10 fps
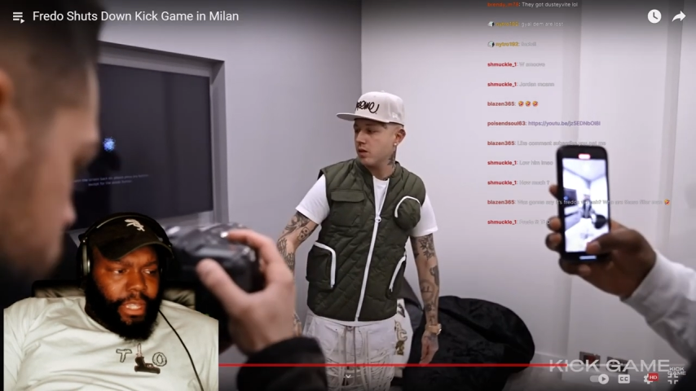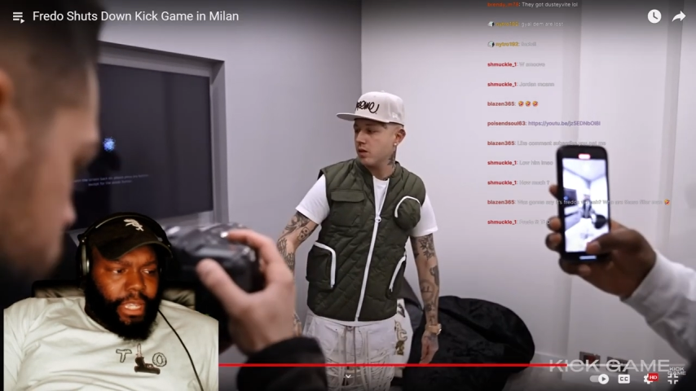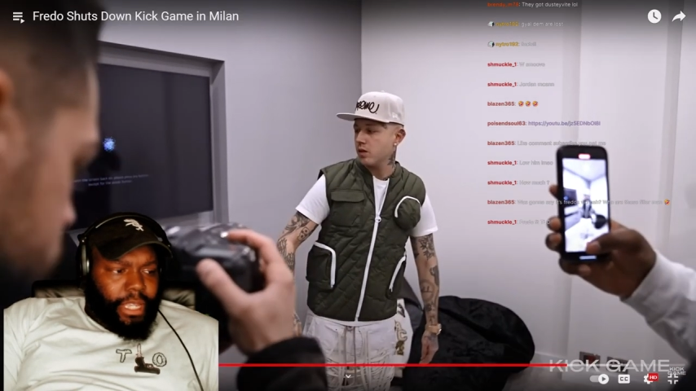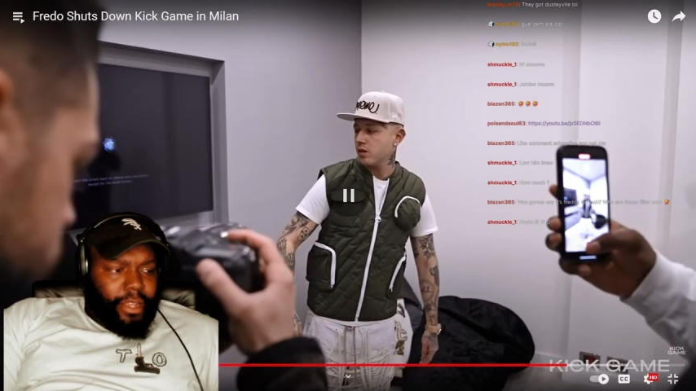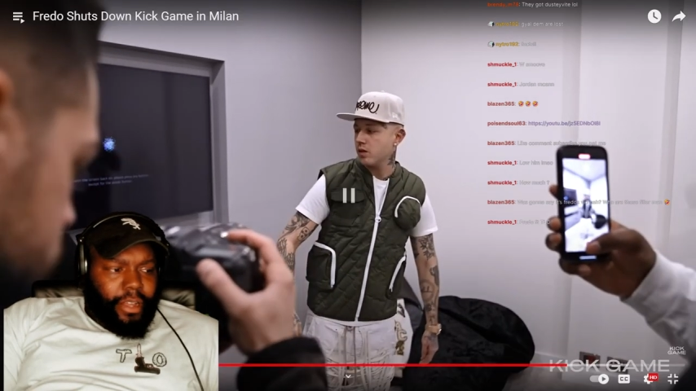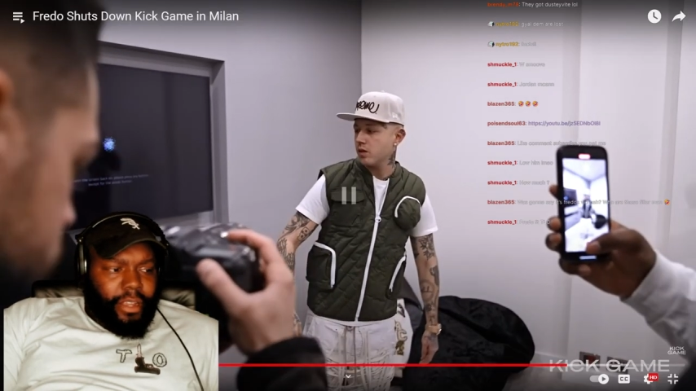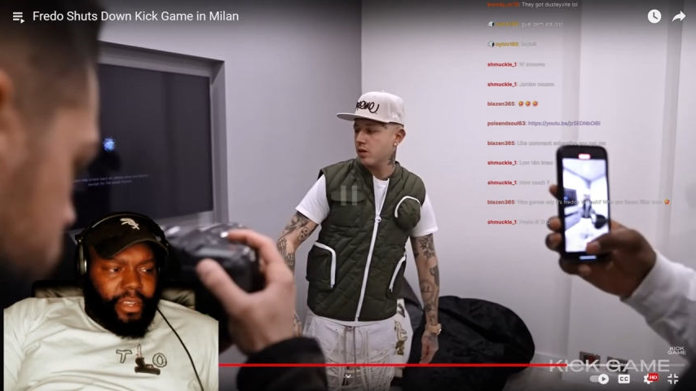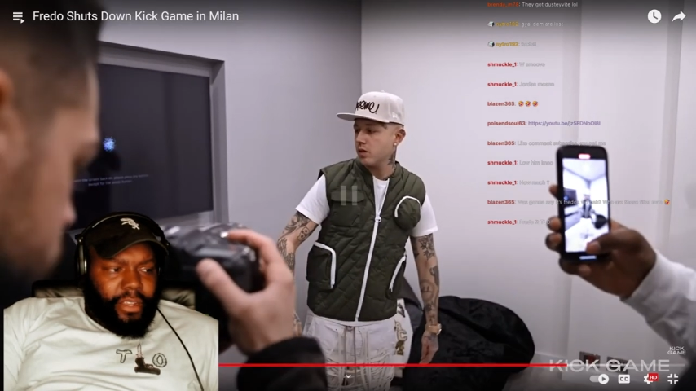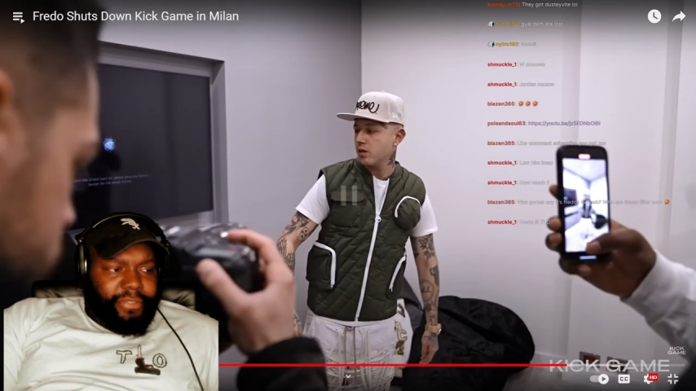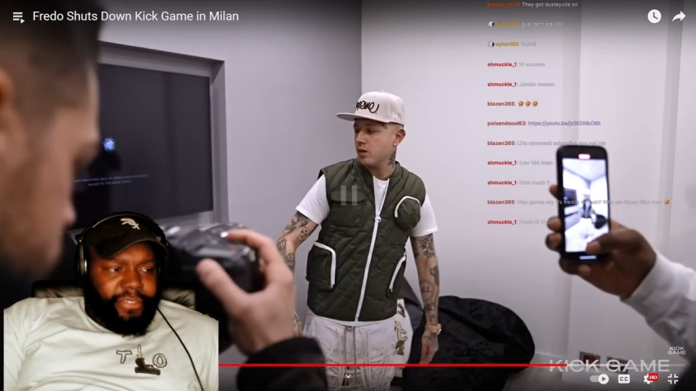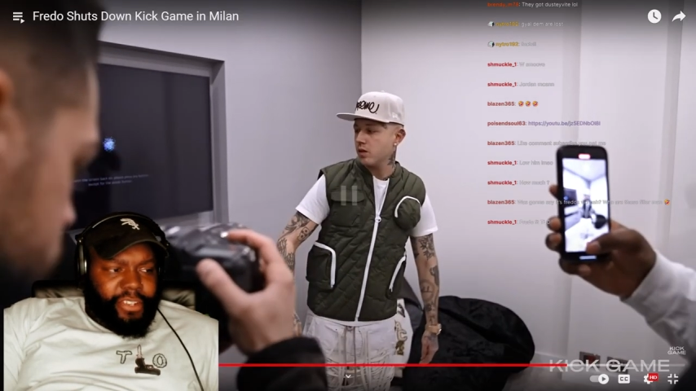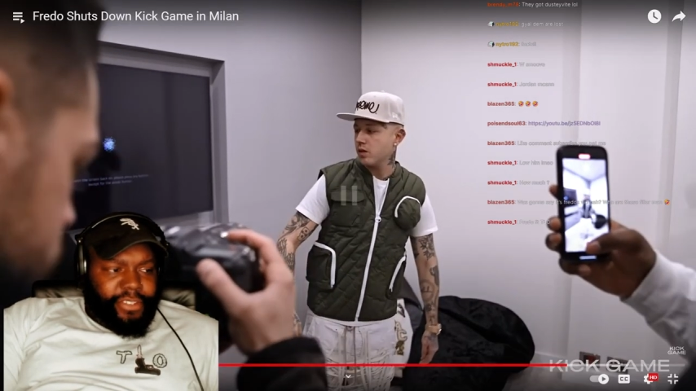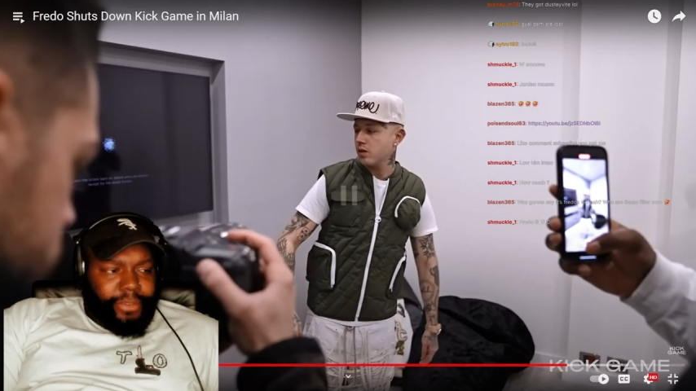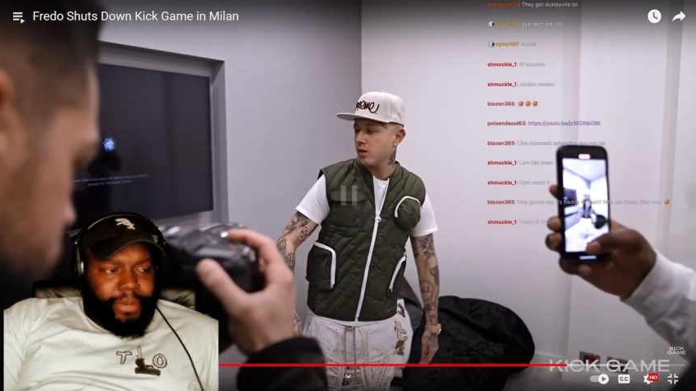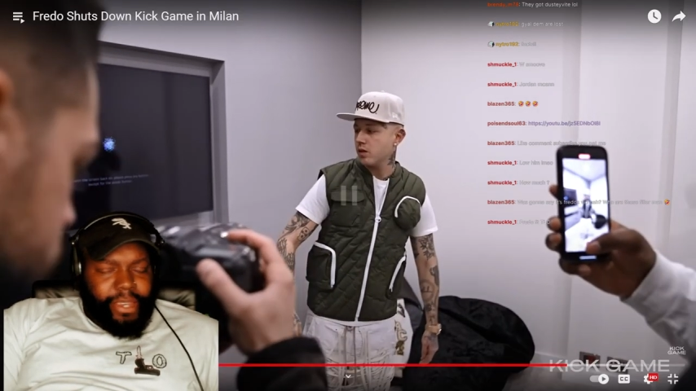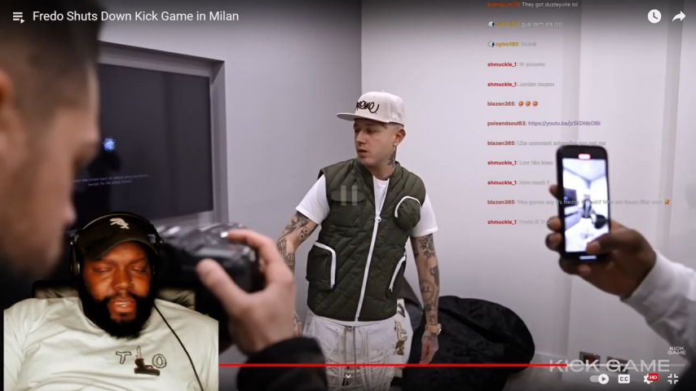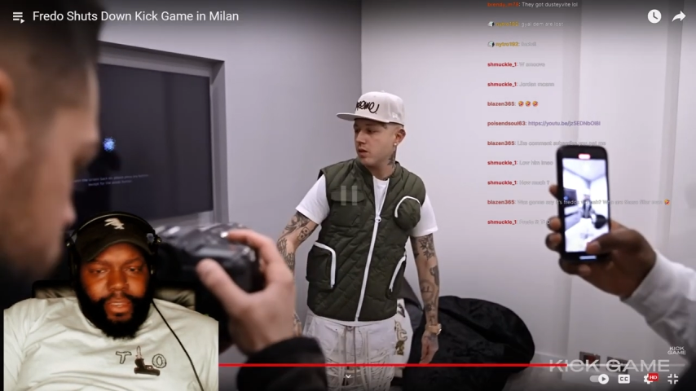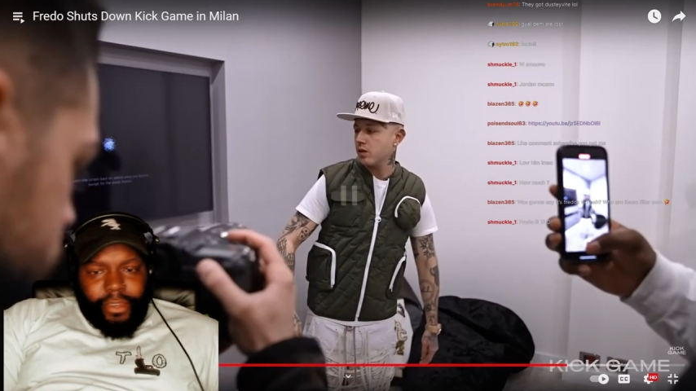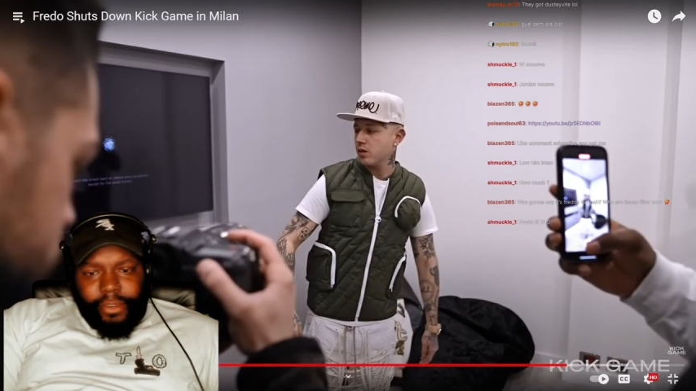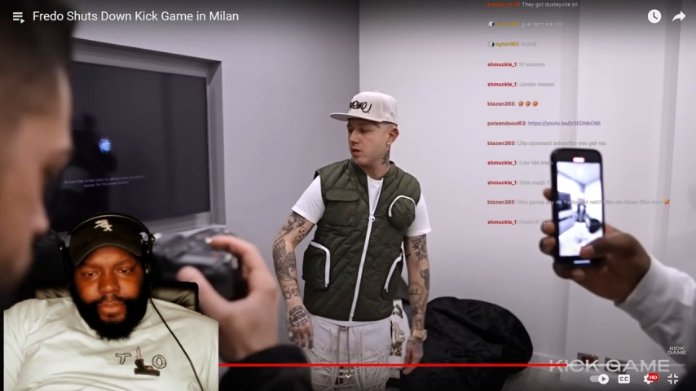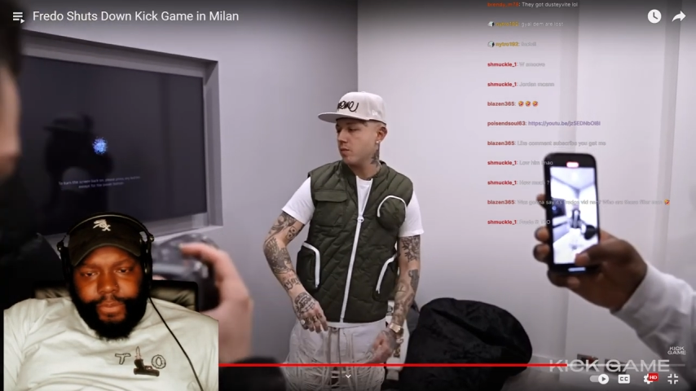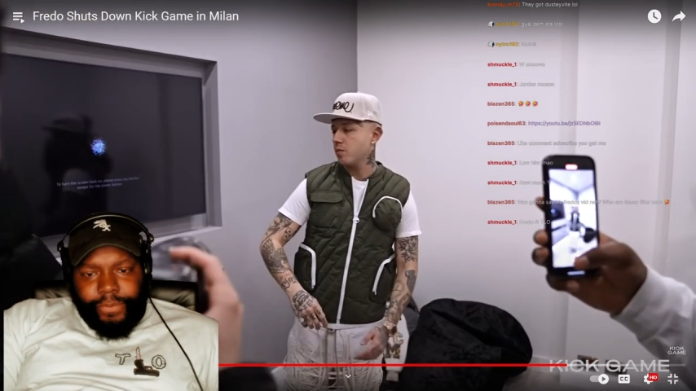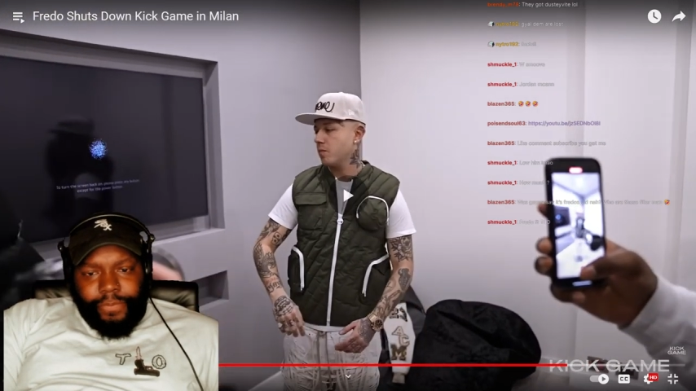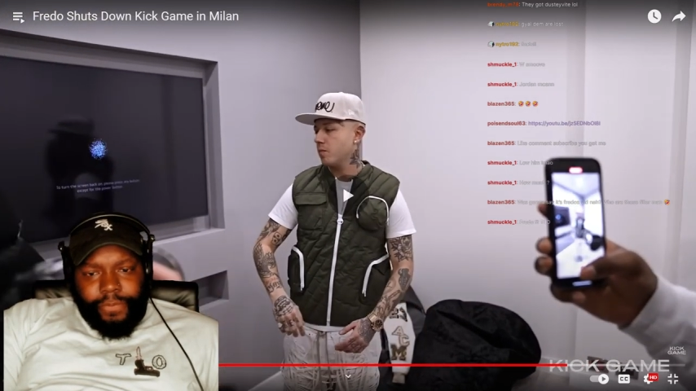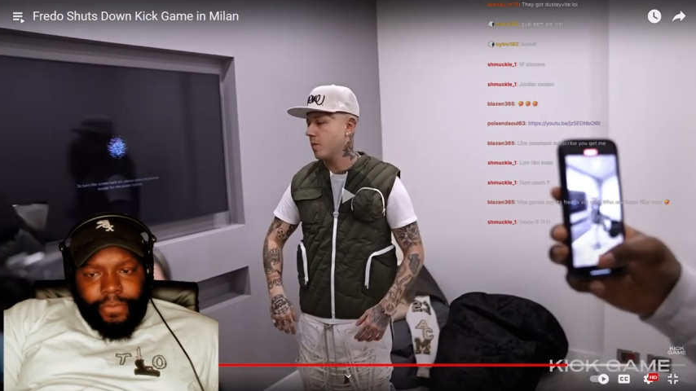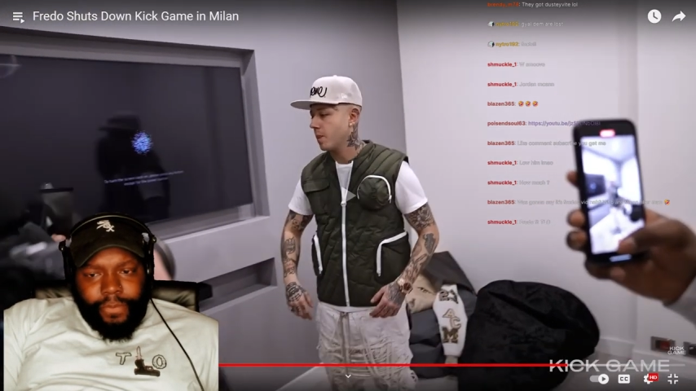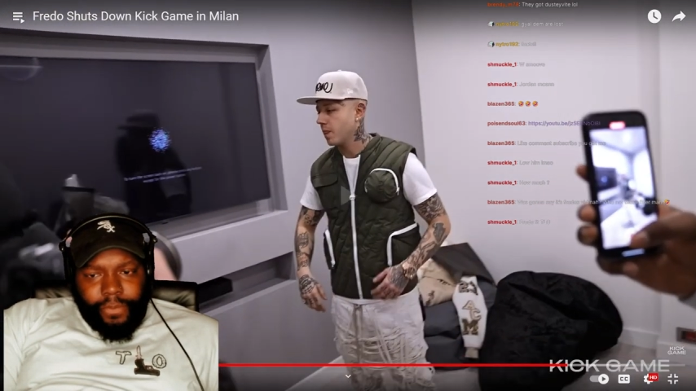Speaker 1: Look at all of this free drip he getting. This is